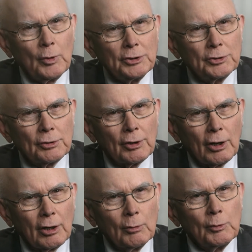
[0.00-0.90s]
we
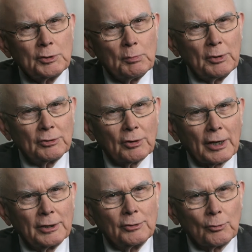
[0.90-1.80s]
should always be
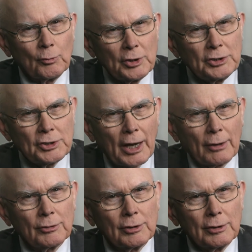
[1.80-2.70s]
trying to reach
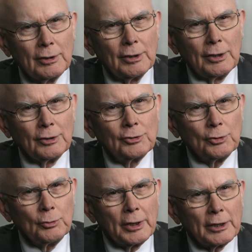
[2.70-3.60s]
out
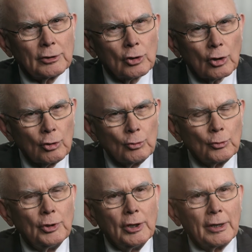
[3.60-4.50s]
to
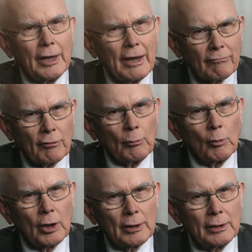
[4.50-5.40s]
include
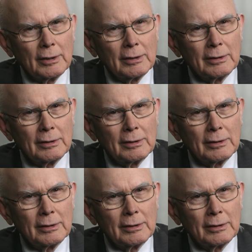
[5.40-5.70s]
everyone.